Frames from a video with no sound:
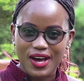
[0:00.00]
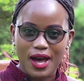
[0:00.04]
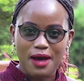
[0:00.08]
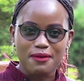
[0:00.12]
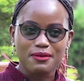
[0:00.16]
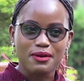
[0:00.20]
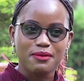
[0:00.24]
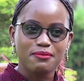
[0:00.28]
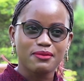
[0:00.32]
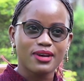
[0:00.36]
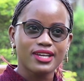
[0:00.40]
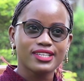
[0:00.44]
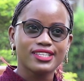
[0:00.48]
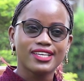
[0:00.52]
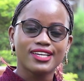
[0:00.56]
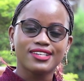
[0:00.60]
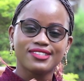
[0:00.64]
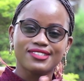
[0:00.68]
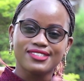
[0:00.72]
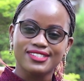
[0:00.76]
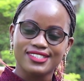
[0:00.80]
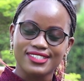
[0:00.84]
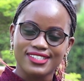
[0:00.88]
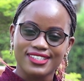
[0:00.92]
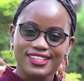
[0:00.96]
Abamanye
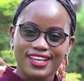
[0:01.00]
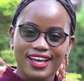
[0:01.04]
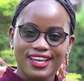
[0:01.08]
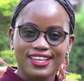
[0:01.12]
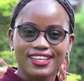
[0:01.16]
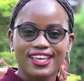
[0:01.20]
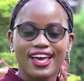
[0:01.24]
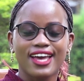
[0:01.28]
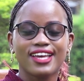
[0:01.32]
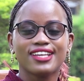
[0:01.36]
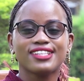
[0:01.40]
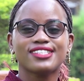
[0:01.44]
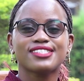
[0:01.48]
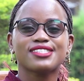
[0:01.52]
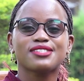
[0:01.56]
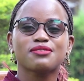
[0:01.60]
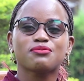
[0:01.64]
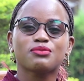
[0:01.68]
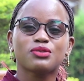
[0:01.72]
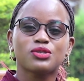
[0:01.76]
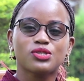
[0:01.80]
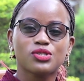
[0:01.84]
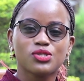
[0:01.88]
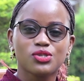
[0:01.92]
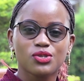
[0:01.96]
Ruzira. Yeah, it's
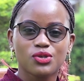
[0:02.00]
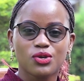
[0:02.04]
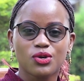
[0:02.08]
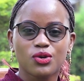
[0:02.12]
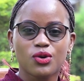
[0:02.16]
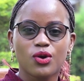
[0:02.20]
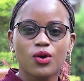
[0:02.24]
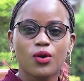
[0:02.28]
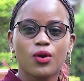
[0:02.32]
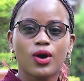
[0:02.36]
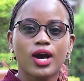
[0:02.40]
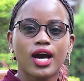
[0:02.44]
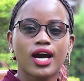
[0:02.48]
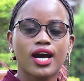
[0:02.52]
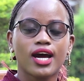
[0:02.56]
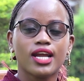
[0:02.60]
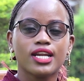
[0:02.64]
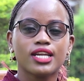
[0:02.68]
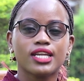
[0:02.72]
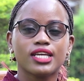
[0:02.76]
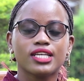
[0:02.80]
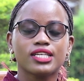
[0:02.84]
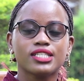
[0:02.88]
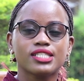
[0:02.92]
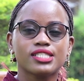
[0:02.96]
Mutongo,
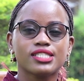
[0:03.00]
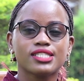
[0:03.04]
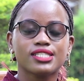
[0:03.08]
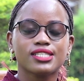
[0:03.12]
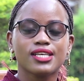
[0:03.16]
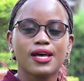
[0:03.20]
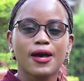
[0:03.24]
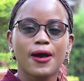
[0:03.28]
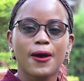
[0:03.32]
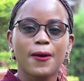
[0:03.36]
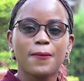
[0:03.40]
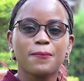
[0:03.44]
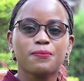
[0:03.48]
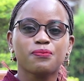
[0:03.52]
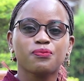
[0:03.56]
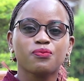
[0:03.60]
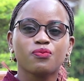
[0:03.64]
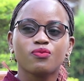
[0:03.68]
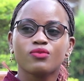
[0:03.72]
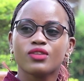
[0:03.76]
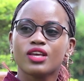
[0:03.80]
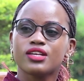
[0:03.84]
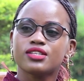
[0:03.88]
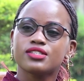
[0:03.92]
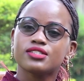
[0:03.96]
and it's
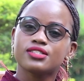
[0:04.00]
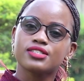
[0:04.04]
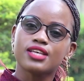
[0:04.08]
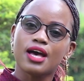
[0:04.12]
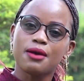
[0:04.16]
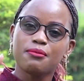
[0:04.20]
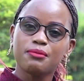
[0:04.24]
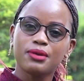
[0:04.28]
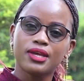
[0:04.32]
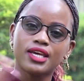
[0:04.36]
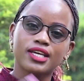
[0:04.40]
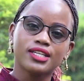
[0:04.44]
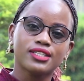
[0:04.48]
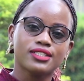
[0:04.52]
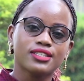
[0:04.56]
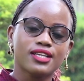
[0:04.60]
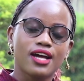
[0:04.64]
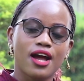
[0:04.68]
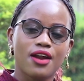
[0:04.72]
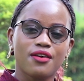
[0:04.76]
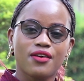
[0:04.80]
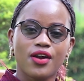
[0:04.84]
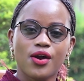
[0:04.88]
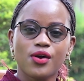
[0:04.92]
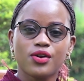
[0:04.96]
some hill
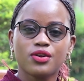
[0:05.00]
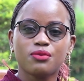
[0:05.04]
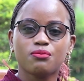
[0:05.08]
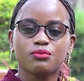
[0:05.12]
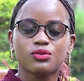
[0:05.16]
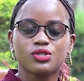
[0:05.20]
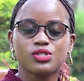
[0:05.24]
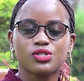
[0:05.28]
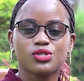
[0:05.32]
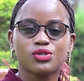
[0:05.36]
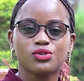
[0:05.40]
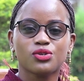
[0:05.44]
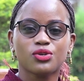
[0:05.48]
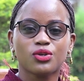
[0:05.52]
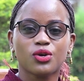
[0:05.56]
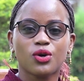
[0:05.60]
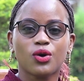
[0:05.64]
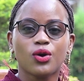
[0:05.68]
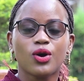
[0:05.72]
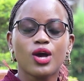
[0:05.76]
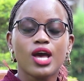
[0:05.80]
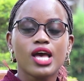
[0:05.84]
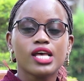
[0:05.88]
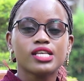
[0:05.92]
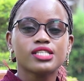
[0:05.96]
around
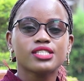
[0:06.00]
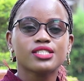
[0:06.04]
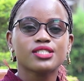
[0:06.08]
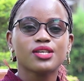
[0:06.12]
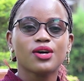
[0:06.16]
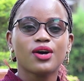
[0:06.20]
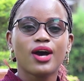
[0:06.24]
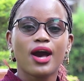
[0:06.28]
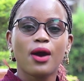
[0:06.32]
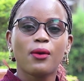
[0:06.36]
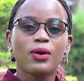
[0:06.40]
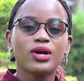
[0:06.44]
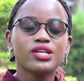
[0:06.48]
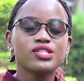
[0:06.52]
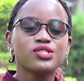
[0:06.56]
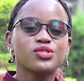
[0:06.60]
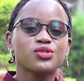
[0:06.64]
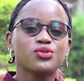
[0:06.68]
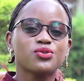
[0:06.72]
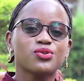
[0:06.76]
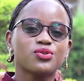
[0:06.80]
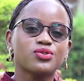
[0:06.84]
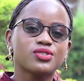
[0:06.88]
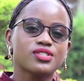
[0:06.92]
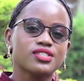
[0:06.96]
Mutongo. So I want
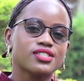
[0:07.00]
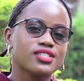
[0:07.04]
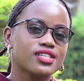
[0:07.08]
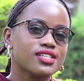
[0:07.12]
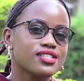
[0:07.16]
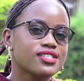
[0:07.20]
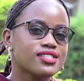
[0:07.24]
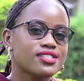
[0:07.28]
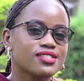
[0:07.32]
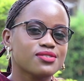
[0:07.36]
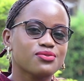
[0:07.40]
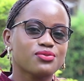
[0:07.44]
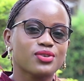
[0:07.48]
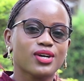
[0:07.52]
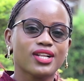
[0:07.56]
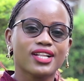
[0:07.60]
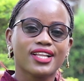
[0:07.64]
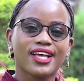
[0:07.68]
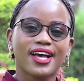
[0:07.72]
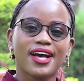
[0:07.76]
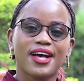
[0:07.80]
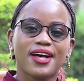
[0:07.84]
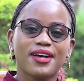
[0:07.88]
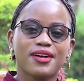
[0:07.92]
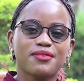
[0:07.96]
to just
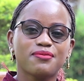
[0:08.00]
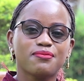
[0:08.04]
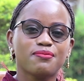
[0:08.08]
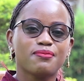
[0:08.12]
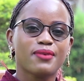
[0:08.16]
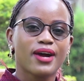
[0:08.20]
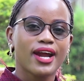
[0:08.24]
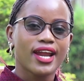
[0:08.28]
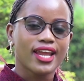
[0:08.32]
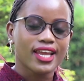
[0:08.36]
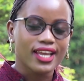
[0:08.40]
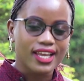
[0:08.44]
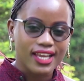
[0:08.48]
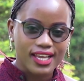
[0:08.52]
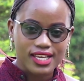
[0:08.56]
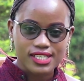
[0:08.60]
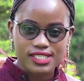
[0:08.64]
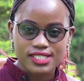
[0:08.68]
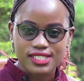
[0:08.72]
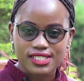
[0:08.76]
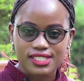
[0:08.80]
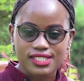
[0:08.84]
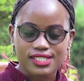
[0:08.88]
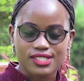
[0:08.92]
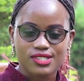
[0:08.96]
welcome my
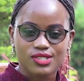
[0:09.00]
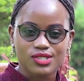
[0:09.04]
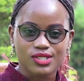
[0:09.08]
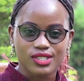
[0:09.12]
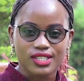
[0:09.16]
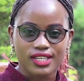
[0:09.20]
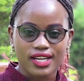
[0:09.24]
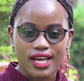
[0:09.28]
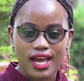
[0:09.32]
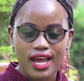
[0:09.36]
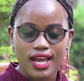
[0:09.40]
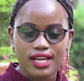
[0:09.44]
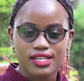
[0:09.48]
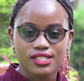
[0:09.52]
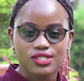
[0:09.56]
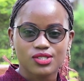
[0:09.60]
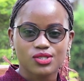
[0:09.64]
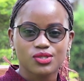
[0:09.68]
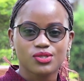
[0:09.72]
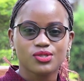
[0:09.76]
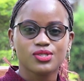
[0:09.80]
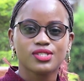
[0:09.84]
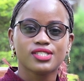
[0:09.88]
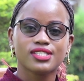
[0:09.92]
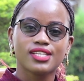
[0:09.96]
guests tonight
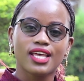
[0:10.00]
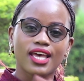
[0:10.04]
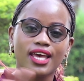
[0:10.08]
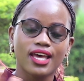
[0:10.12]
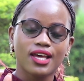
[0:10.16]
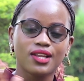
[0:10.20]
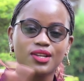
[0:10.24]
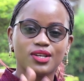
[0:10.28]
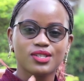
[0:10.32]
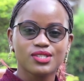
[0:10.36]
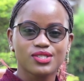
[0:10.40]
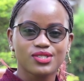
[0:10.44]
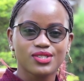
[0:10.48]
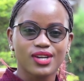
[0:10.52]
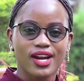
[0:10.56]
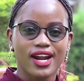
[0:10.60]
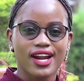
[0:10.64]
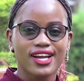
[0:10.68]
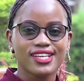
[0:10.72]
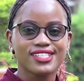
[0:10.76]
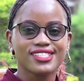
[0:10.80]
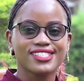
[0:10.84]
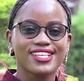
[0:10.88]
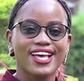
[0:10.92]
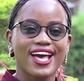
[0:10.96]
to say hello to
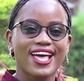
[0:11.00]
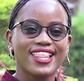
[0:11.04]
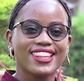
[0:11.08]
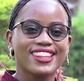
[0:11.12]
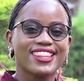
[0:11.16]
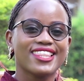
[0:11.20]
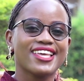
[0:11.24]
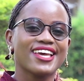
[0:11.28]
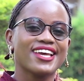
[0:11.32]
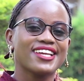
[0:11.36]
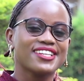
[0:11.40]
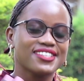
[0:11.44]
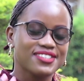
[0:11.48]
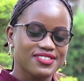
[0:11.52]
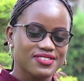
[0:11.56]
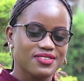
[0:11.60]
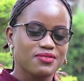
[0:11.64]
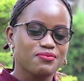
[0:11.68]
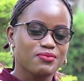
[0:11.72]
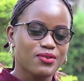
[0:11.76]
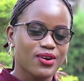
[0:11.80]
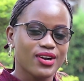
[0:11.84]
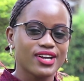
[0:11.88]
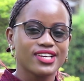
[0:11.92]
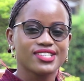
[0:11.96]
us, and then
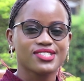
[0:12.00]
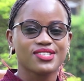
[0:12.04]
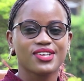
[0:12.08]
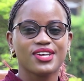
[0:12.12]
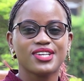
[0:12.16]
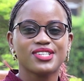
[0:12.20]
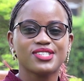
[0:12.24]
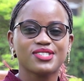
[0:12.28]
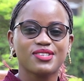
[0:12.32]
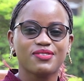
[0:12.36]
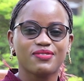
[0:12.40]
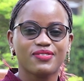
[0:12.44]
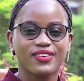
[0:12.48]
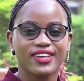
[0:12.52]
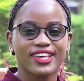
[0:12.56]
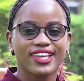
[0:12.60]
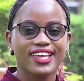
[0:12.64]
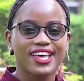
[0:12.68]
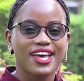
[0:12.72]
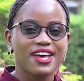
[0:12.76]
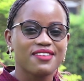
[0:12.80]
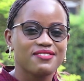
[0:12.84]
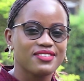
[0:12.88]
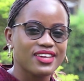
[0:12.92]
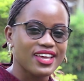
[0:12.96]
more is going to be
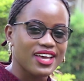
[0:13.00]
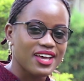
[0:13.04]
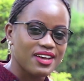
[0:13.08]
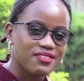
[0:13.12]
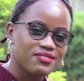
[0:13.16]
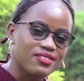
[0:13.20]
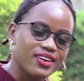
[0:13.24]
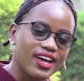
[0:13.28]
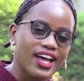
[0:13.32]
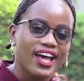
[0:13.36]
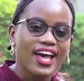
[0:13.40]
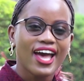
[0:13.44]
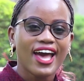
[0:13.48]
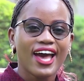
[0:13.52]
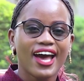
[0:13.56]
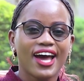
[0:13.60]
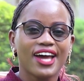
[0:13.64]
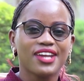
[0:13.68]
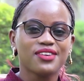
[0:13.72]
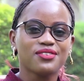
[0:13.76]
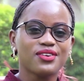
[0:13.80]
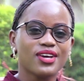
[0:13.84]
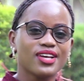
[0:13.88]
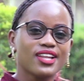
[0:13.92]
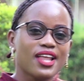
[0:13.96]
coming up.
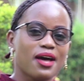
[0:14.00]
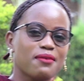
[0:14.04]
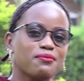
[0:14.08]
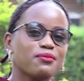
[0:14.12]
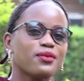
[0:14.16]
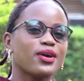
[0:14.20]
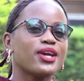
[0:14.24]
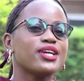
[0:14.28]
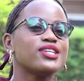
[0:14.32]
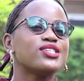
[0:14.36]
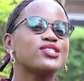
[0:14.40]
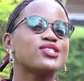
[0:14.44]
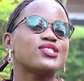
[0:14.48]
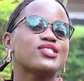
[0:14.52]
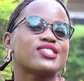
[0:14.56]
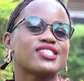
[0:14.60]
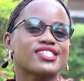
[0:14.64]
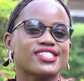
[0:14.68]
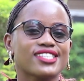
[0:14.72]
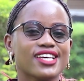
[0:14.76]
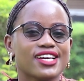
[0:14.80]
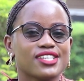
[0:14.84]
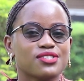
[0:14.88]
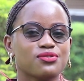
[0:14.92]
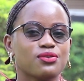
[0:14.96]
And well, I'm going to
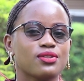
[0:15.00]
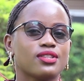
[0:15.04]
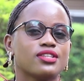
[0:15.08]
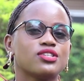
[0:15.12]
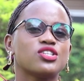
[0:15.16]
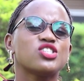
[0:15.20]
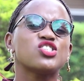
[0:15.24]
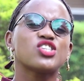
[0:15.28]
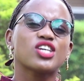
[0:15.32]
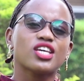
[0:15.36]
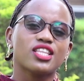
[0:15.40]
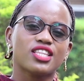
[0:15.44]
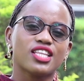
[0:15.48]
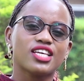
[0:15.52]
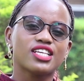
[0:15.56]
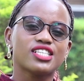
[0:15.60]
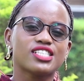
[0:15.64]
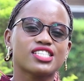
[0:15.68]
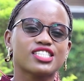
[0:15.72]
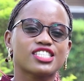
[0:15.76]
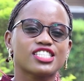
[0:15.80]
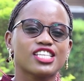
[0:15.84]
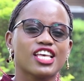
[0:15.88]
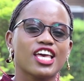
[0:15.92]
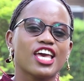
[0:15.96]
start with, usually they
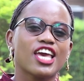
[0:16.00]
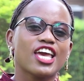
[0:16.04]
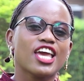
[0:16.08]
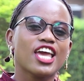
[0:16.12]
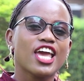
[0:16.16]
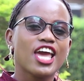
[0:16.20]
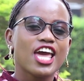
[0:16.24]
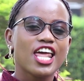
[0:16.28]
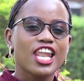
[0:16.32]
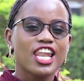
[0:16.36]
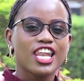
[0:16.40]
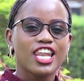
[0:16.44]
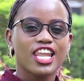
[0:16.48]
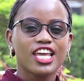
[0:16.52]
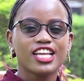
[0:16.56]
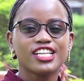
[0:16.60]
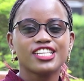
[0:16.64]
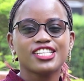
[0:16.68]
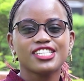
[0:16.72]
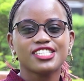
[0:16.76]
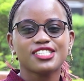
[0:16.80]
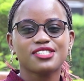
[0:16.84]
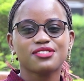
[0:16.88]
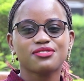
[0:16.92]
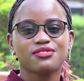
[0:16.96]
say
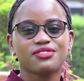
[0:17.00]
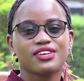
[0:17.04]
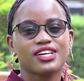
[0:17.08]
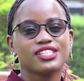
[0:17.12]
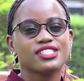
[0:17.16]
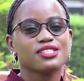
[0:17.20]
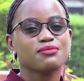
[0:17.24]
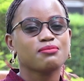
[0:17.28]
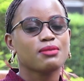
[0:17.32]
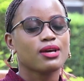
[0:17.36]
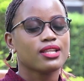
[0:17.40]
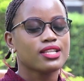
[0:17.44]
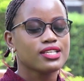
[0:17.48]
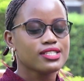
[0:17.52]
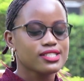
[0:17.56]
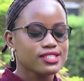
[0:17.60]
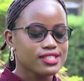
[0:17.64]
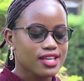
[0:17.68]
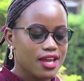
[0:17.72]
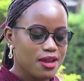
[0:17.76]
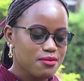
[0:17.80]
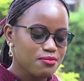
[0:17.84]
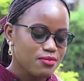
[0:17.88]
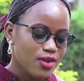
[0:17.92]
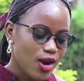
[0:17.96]
ladies first, but this
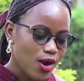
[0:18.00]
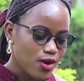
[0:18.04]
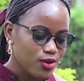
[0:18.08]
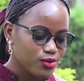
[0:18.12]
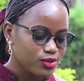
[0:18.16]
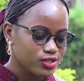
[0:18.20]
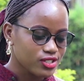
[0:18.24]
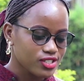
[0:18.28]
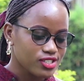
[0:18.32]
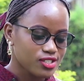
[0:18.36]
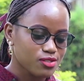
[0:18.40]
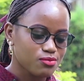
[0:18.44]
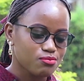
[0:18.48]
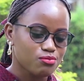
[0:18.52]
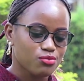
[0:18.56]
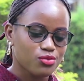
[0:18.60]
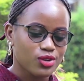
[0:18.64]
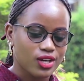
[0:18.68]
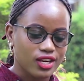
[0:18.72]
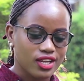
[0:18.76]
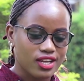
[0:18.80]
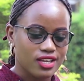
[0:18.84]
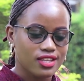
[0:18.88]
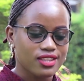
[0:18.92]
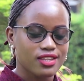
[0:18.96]
time round we're just
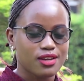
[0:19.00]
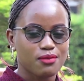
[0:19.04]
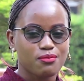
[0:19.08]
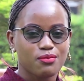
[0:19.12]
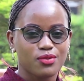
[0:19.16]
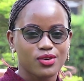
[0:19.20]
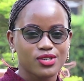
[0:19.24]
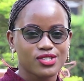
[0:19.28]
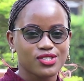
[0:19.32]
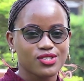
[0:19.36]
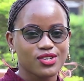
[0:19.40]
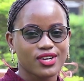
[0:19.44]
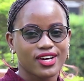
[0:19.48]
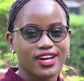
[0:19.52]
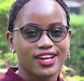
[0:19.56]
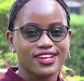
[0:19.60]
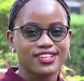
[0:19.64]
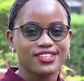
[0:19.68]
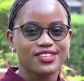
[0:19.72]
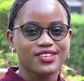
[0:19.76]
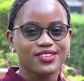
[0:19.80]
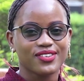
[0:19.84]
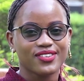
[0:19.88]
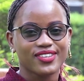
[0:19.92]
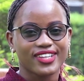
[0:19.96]
breaking the protocol
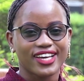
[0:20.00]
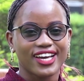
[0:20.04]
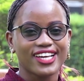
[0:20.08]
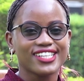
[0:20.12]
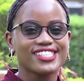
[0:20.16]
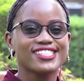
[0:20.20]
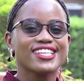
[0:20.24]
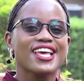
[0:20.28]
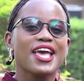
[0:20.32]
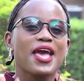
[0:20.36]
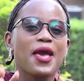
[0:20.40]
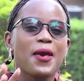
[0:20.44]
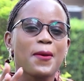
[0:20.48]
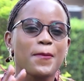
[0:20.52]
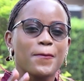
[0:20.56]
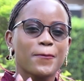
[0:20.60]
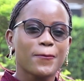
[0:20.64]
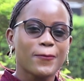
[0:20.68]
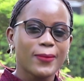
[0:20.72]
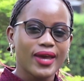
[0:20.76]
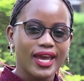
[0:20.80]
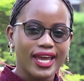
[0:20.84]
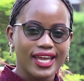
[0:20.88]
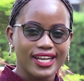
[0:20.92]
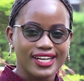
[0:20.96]
and all that.
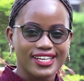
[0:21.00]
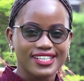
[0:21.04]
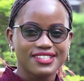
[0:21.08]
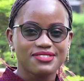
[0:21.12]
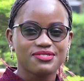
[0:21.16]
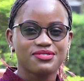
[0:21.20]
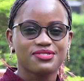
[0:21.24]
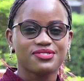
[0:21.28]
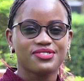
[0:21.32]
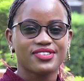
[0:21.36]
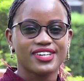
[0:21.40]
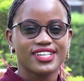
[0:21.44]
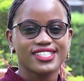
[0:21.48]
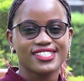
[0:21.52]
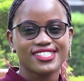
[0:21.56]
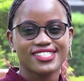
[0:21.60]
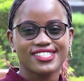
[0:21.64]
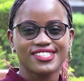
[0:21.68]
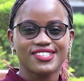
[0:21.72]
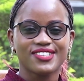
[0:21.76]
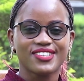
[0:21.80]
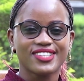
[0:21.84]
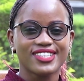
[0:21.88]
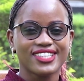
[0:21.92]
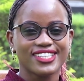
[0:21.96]
Men
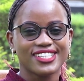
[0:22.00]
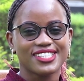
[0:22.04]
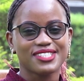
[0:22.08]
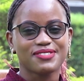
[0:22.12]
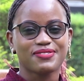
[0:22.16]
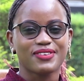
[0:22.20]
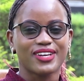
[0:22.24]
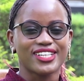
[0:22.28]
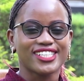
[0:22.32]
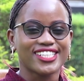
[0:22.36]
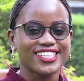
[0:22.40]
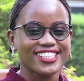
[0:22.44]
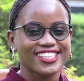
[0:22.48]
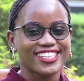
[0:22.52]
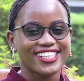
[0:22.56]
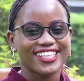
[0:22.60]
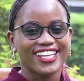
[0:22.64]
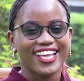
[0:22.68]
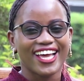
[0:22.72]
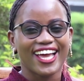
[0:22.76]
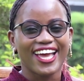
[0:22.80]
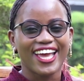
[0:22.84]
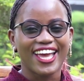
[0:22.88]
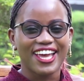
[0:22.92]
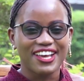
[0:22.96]
first on this
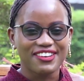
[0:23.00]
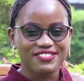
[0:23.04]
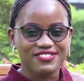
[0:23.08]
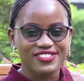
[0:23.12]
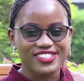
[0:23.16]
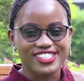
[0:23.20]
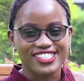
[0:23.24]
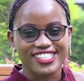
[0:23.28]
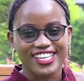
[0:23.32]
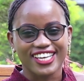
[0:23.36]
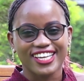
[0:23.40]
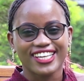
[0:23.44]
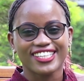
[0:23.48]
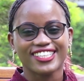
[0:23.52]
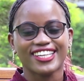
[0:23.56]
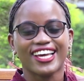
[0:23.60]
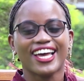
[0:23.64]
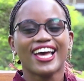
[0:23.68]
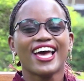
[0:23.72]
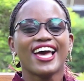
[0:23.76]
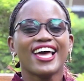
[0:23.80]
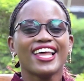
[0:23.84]
particular episode.